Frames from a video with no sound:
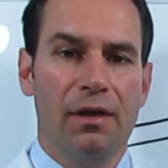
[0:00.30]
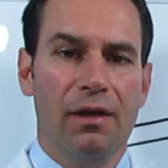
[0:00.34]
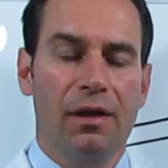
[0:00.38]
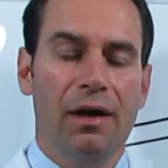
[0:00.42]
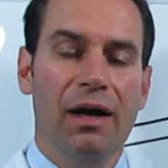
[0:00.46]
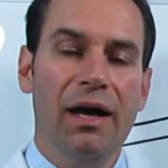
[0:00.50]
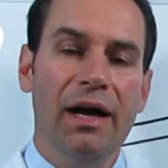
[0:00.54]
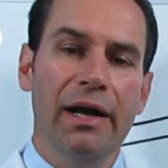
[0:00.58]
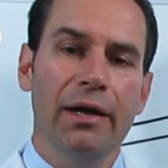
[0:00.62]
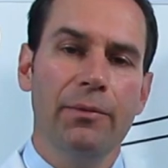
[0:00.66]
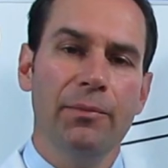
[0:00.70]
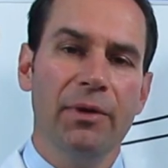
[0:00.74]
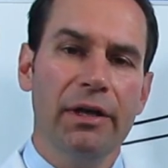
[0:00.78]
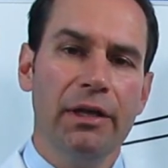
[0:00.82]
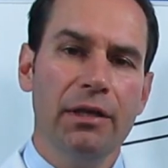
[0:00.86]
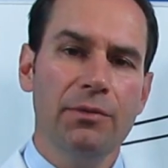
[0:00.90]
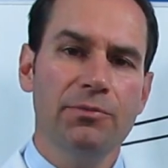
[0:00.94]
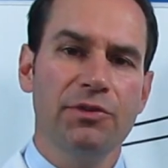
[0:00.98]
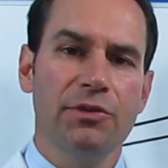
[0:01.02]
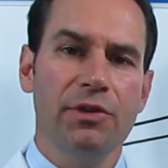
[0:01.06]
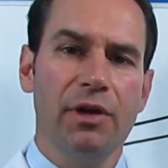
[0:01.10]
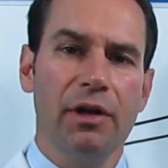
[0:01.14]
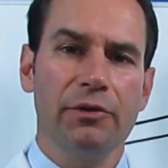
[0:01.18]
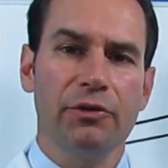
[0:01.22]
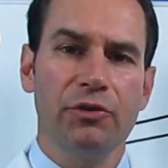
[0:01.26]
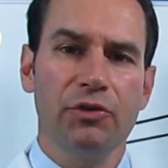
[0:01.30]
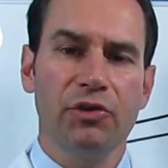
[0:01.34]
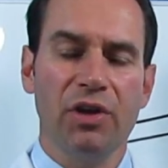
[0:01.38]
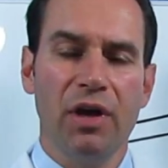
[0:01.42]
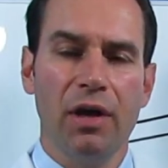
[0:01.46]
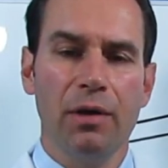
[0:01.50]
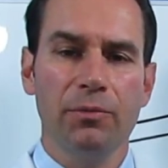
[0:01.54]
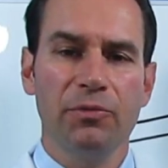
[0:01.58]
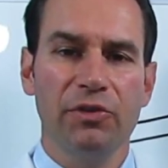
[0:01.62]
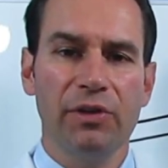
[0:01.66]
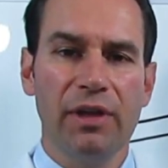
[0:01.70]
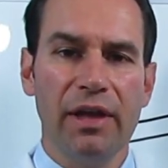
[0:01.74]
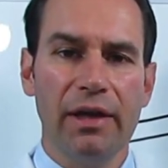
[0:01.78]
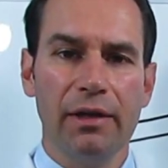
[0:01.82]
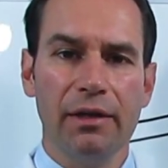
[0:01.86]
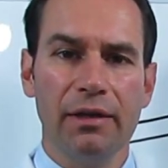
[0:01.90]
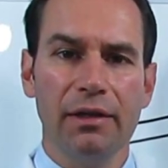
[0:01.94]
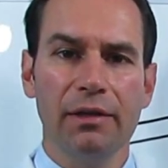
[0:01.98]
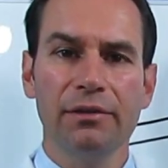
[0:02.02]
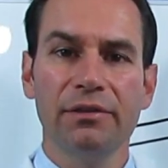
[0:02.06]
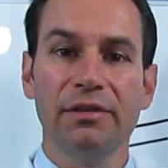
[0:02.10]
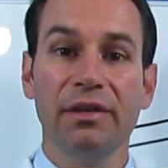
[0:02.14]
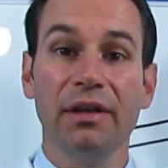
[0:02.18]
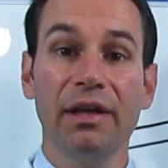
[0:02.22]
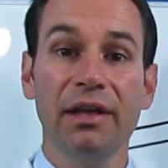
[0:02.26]
Hi, my name is Dr. Tom Sladek.
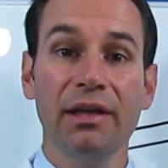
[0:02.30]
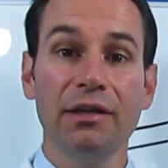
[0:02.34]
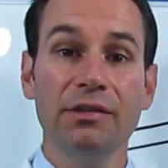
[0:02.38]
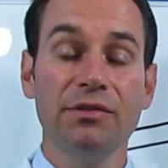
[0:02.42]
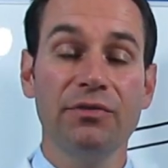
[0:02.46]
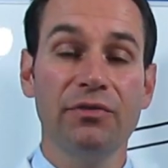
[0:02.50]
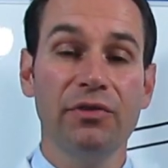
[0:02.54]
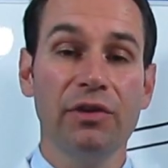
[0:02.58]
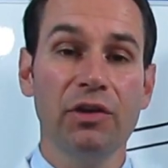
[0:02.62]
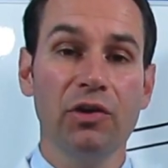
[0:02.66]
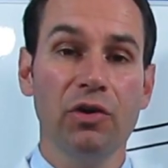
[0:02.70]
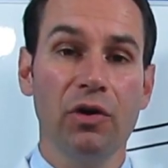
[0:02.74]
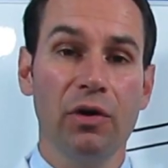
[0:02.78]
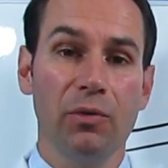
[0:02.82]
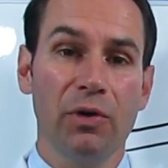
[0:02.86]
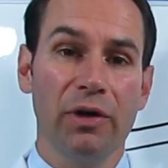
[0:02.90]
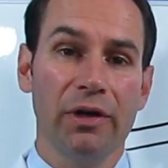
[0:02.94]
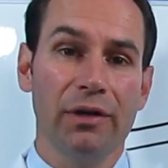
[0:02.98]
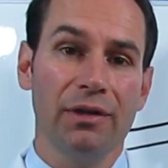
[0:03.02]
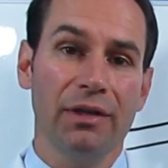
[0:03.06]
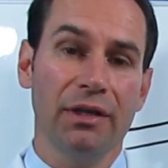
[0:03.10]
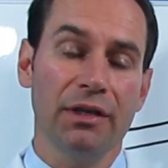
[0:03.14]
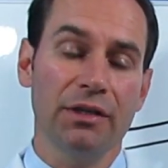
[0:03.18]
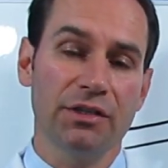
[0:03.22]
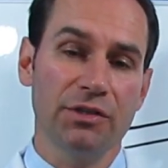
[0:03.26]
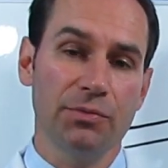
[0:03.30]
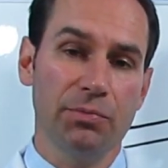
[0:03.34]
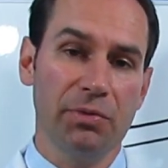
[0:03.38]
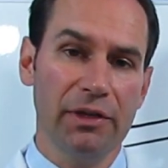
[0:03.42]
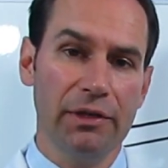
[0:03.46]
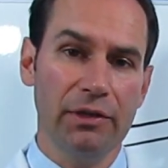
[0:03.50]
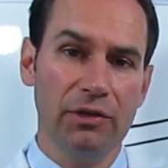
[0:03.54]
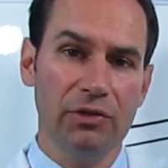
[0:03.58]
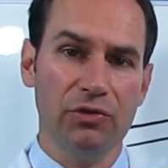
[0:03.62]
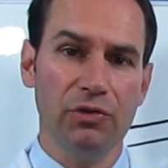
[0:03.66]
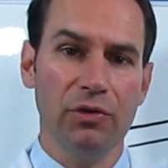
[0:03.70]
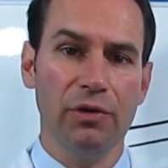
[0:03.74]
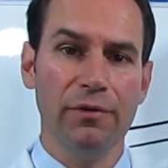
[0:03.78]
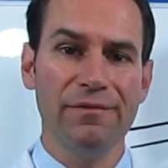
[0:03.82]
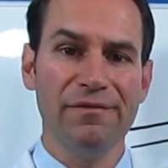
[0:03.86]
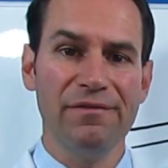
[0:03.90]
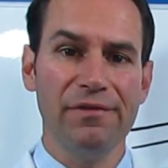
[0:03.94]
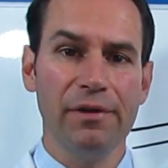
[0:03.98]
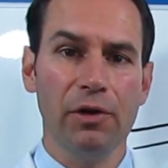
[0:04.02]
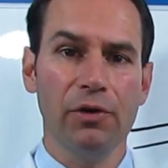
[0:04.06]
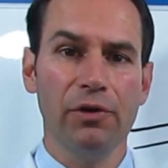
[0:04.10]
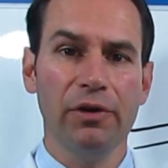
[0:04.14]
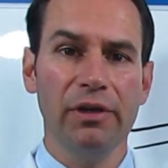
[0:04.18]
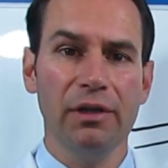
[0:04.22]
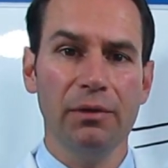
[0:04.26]
In today's video, I want to explain to you a
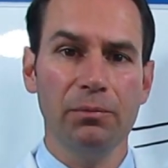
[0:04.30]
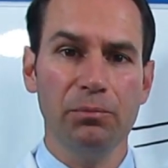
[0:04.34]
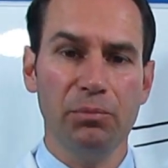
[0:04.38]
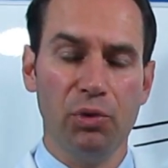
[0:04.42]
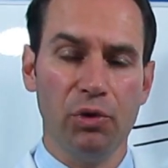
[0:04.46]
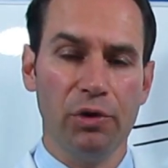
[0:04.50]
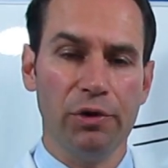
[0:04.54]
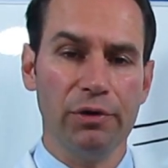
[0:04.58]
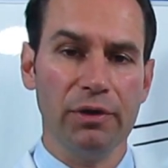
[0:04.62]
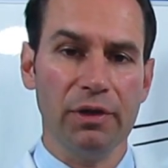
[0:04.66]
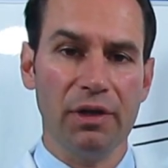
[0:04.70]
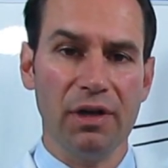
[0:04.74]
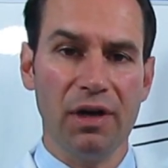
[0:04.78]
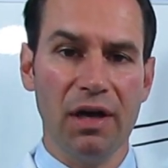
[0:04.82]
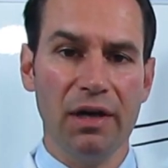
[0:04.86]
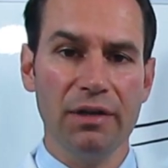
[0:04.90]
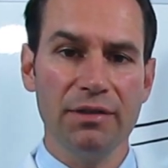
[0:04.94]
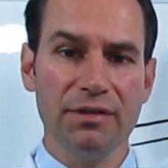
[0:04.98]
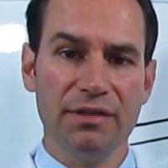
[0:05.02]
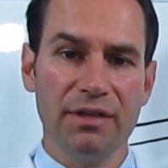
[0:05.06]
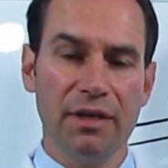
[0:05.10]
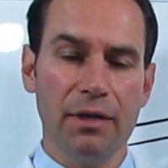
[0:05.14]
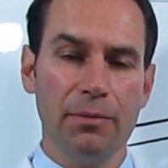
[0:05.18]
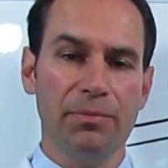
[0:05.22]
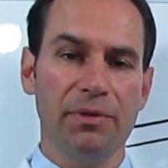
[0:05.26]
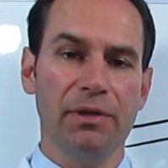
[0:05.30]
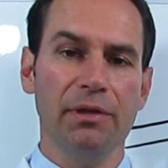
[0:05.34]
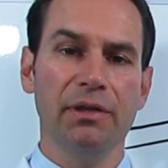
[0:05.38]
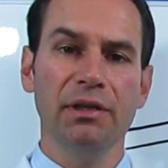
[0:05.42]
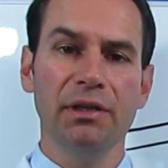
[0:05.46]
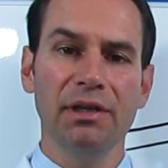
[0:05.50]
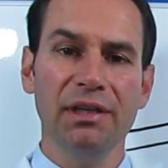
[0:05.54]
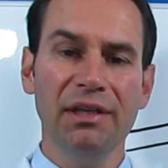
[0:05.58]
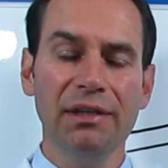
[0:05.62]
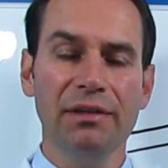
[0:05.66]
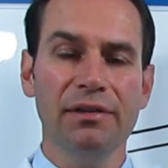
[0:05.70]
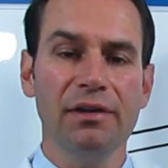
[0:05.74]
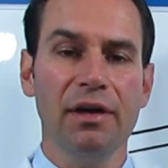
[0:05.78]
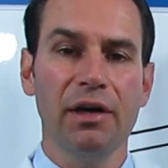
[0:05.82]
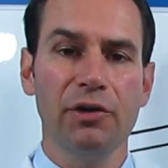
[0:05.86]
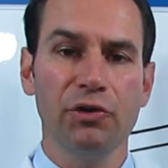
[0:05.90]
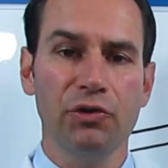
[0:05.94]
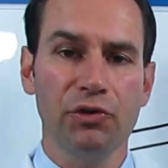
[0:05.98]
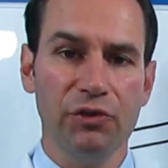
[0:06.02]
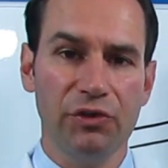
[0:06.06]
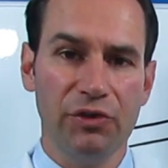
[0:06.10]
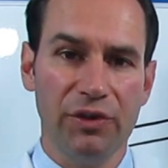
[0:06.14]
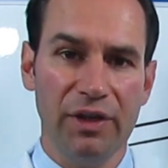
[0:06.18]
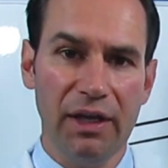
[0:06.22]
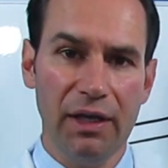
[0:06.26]
very important concept, and you need to
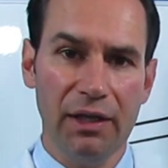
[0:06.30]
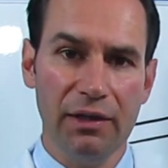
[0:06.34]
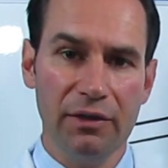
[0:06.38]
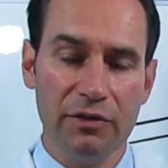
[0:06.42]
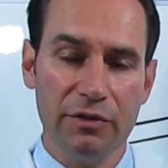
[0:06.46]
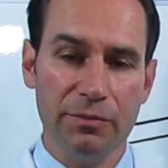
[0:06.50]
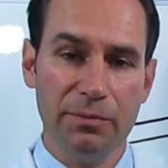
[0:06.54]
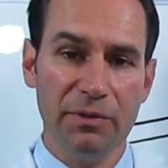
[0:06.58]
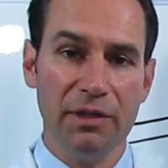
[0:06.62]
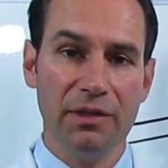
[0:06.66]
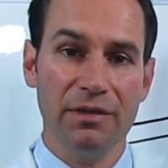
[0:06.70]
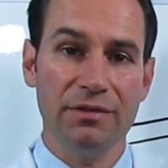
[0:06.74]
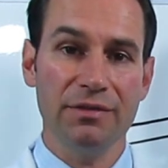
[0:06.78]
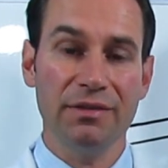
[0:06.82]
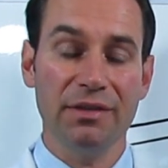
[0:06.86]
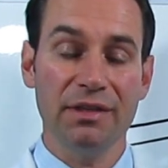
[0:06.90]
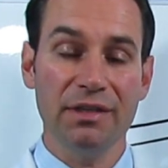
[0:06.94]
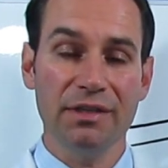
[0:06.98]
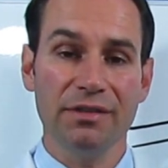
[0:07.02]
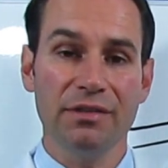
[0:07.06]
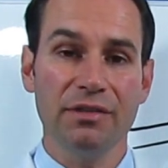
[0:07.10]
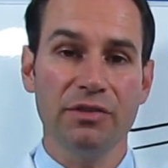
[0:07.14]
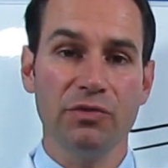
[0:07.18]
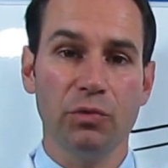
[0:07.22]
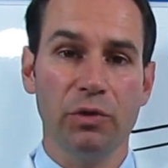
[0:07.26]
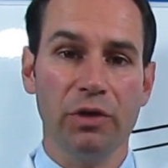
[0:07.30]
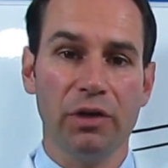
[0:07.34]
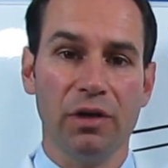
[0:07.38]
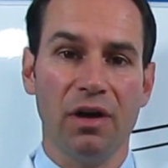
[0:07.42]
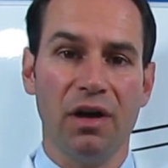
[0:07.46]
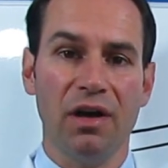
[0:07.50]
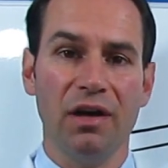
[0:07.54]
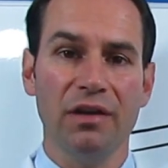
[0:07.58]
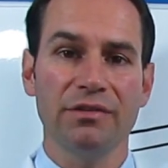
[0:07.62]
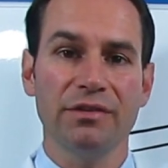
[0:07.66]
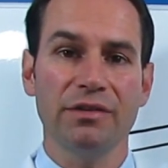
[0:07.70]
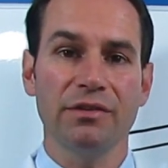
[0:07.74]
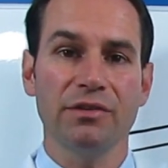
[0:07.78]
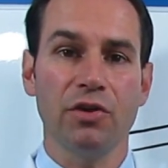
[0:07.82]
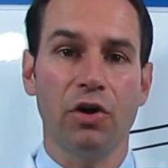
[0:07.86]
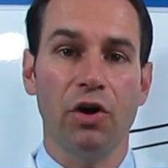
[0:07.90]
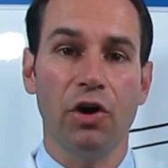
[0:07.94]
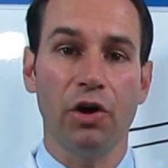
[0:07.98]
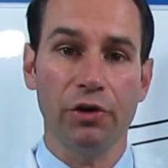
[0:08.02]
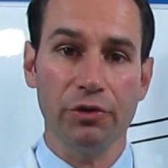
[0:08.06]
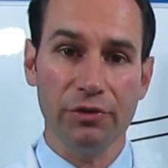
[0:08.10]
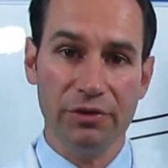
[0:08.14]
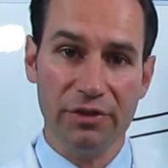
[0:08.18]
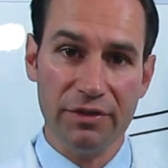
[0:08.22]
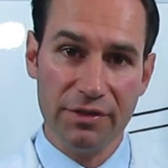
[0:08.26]
understand this because this is what causes
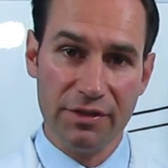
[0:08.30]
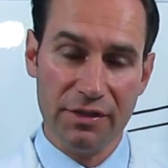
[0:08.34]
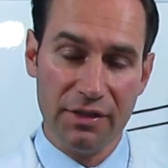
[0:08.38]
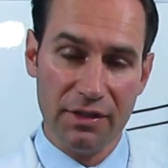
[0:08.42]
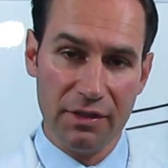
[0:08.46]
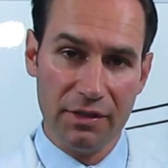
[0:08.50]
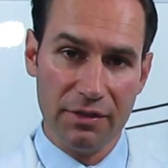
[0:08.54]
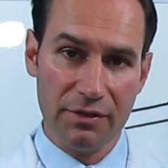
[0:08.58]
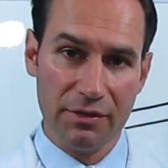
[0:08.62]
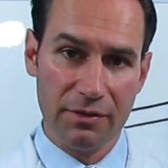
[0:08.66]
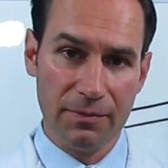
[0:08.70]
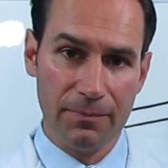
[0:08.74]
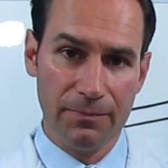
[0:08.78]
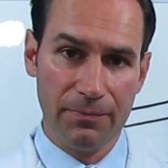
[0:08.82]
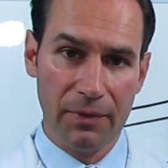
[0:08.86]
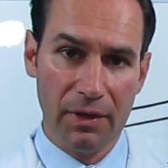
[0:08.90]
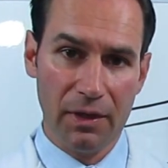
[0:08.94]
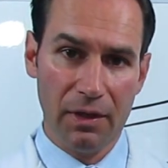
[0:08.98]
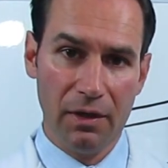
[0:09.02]
heart disease.